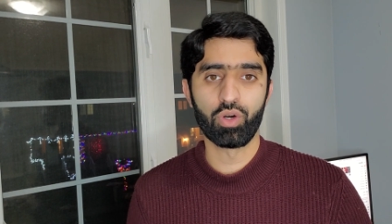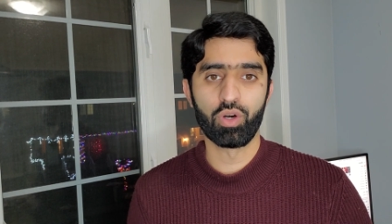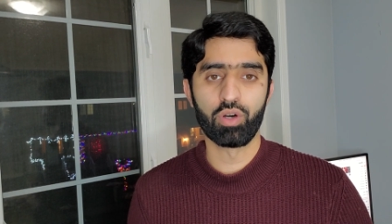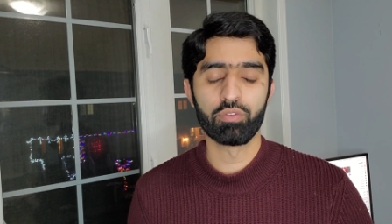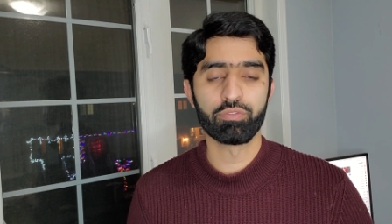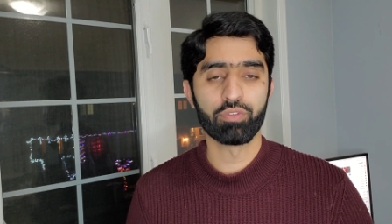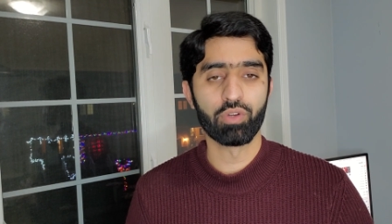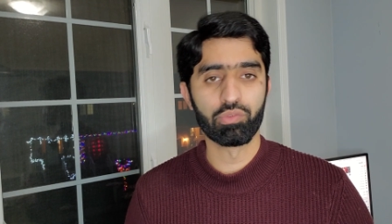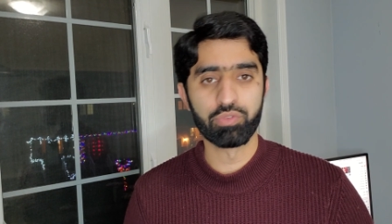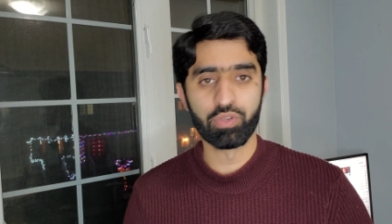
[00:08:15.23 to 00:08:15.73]

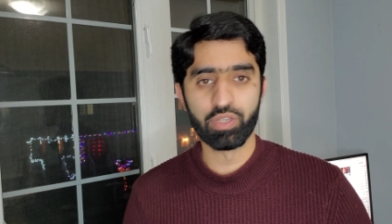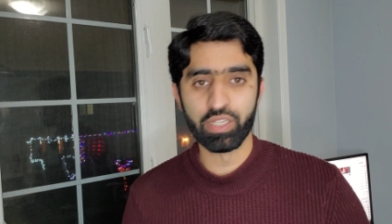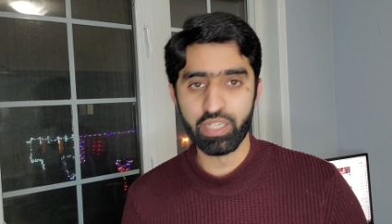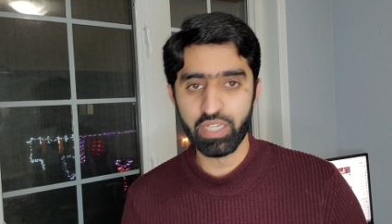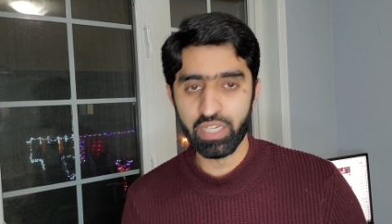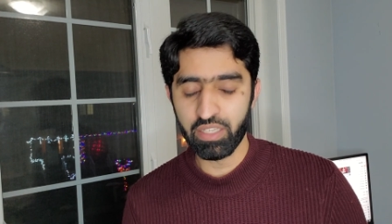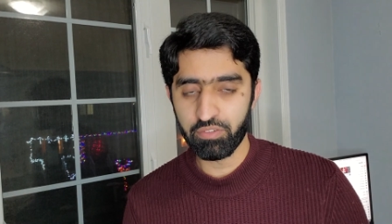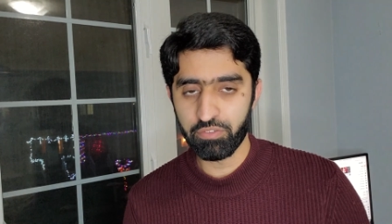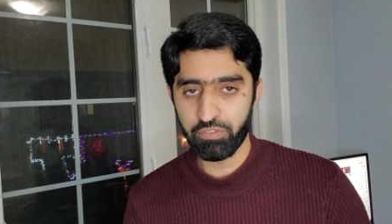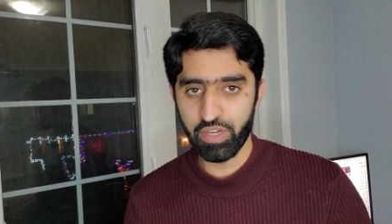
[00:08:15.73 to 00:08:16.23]
of, of
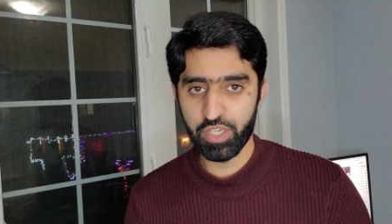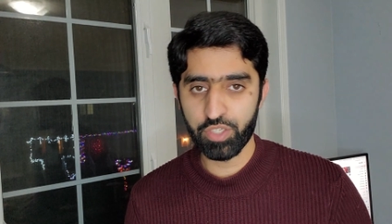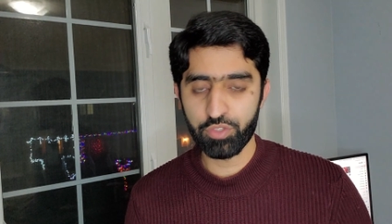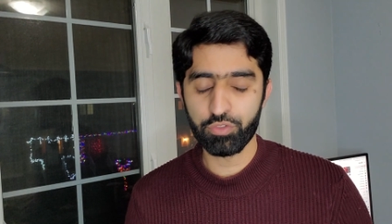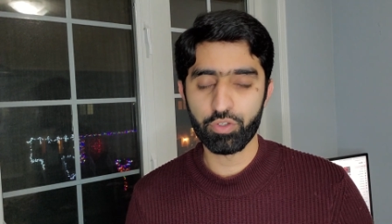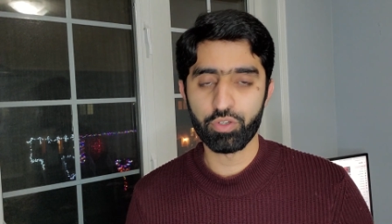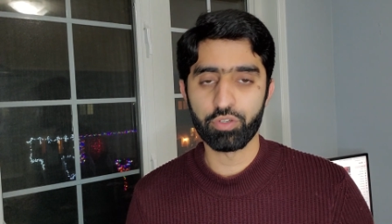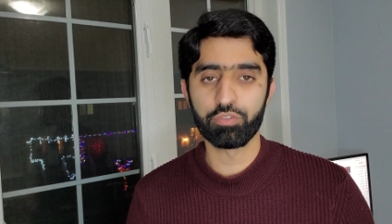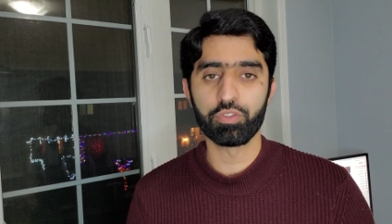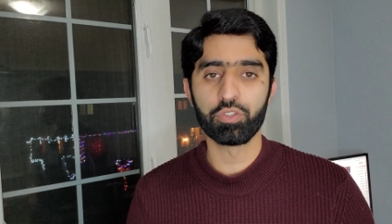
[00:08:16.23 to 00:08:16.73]
learning french
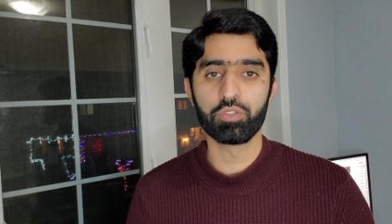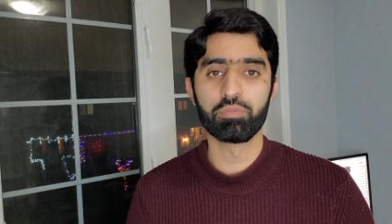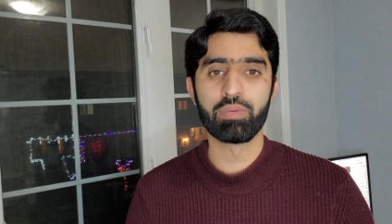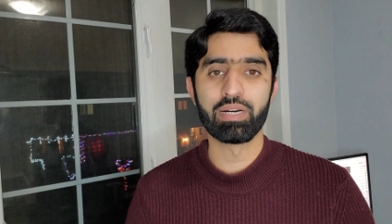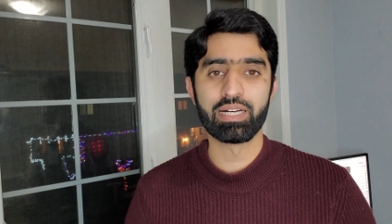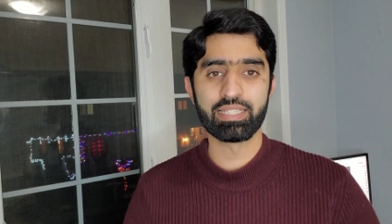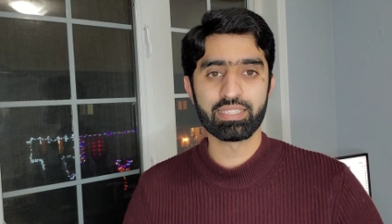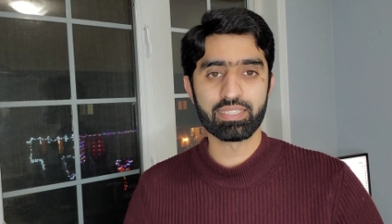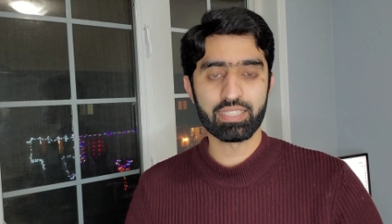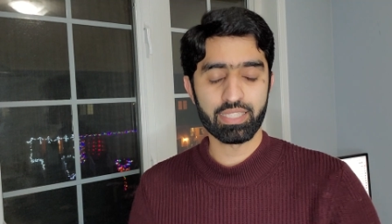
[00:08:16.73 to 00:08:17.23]
for a few
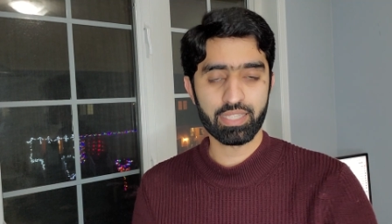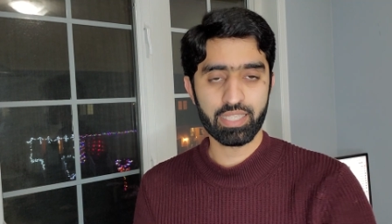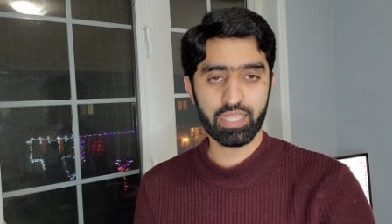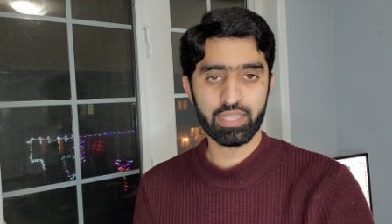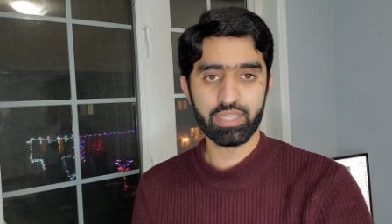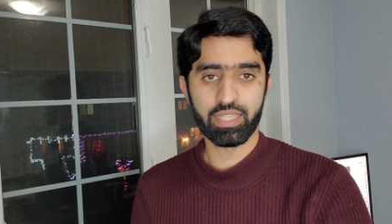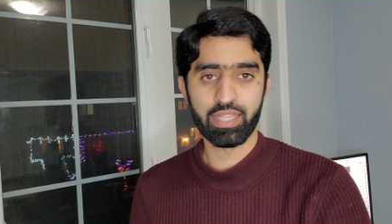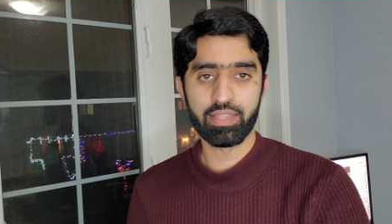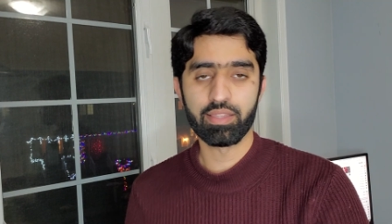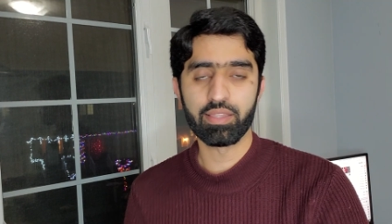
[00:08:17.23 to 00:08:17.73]
months and
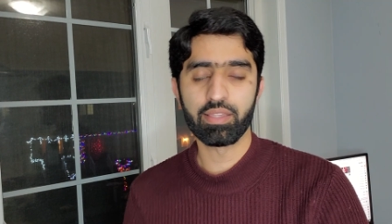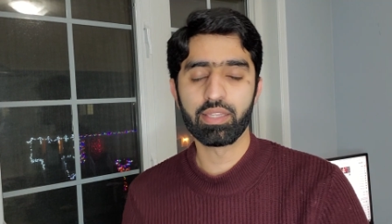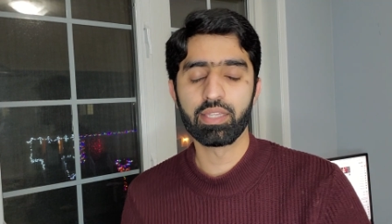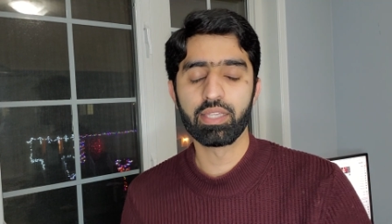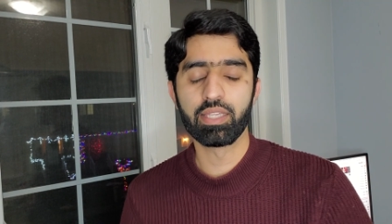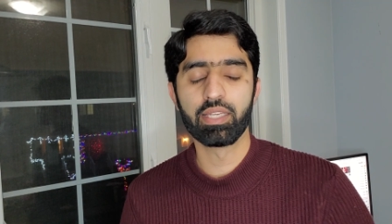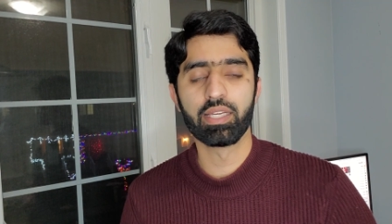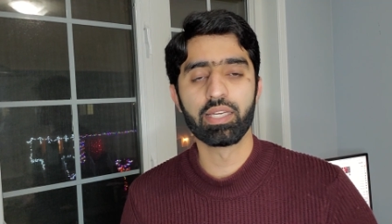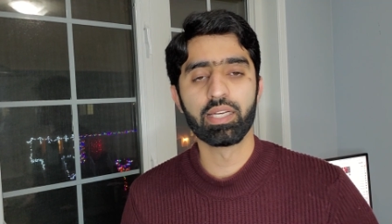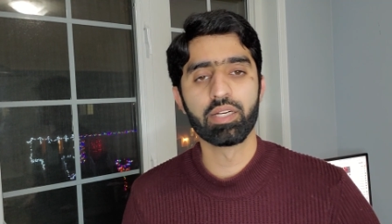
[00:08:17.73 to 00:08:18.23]
then
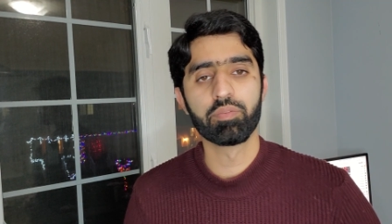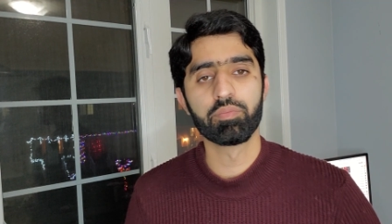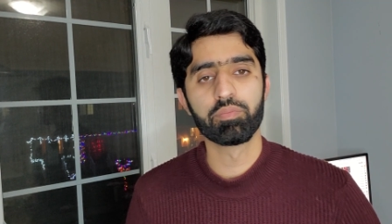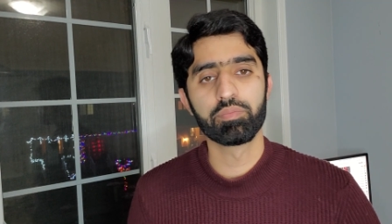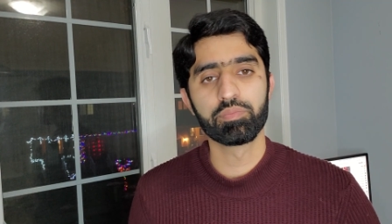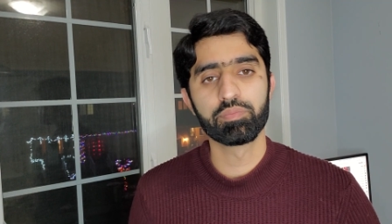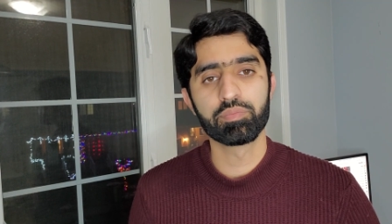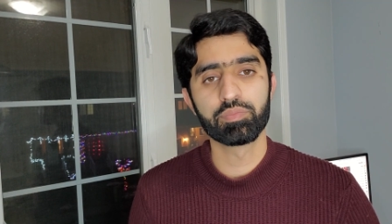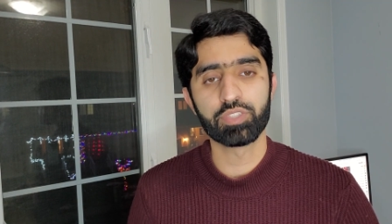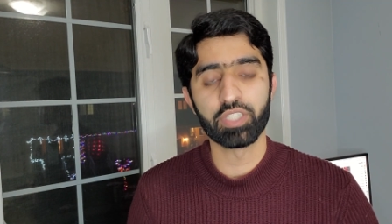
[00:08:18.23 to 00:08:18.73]
then
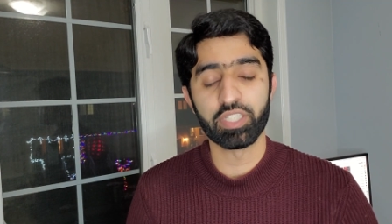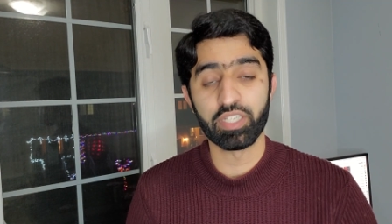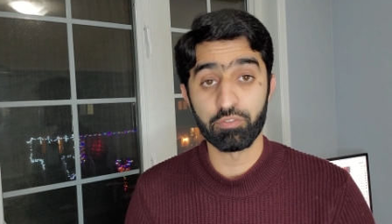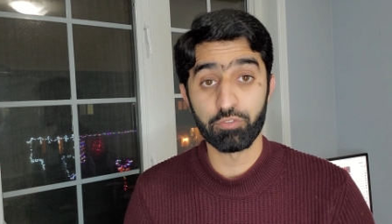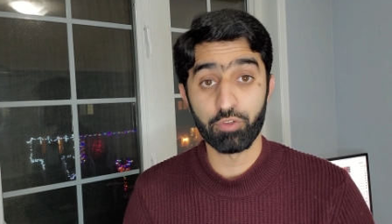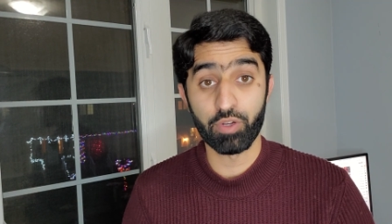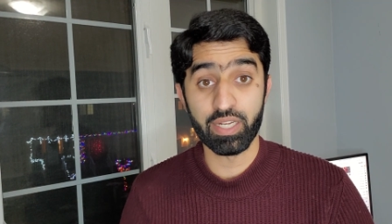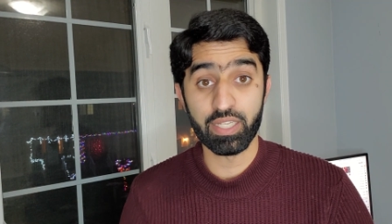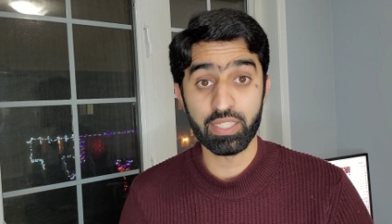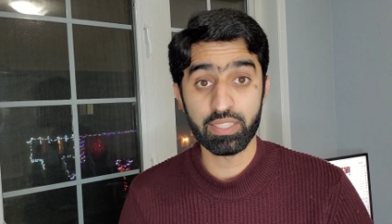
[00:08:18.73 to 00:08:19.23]
um, sitting
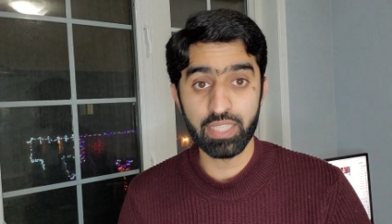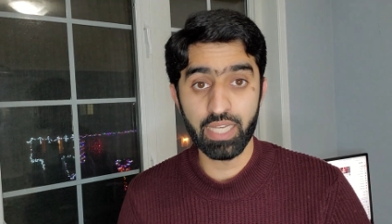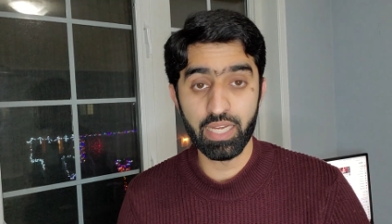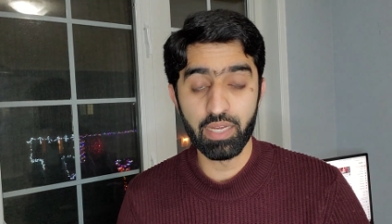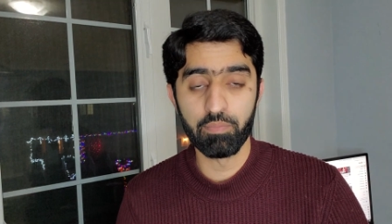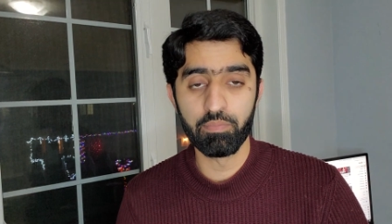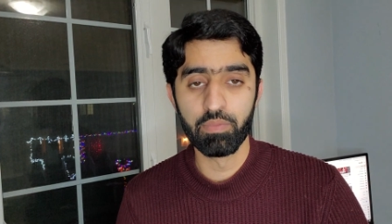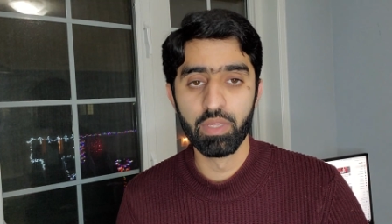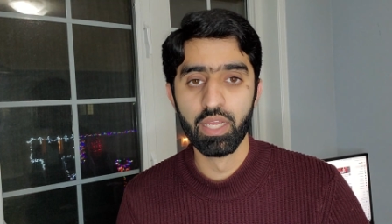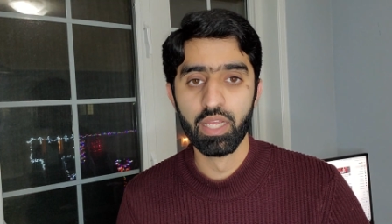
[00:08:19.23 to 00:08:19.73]
for an
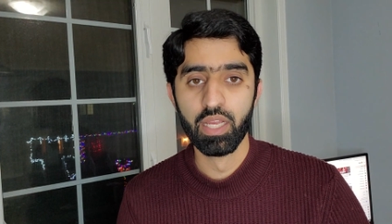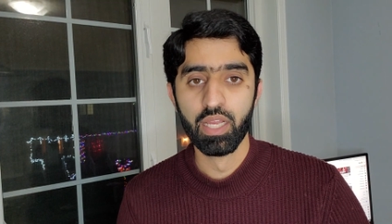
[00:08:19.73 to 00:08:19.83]
exam